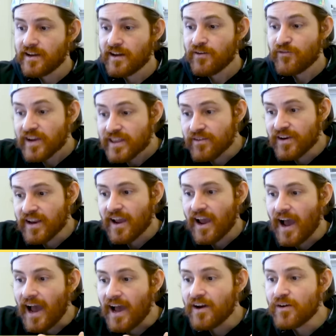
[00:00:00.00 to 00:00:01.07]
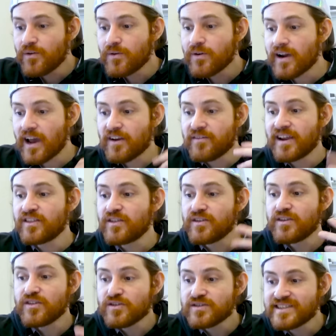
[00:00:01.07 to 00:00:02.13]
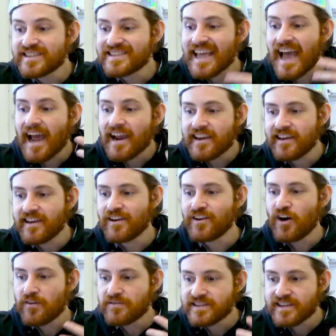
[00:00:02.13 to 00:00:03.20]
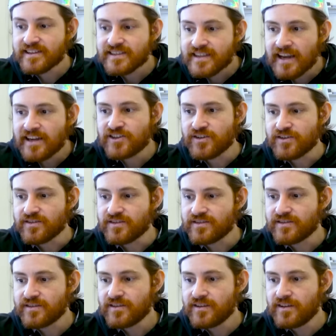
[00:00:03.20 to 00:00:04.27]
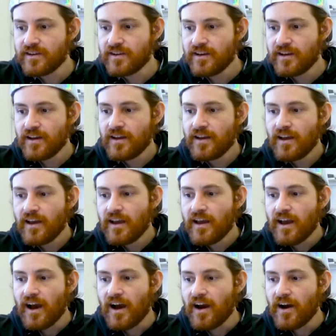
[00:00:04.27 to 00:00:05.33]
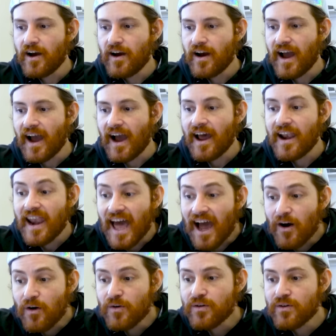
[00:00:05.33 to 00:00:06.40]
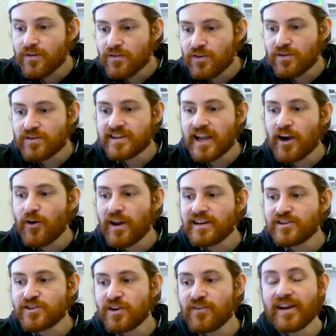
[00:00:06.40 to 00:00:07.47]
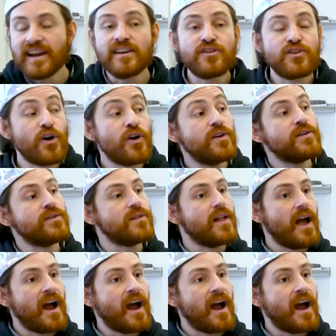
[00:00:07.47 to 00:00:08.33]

effectively how kind of like the stacking of sensations allow the generation of an internal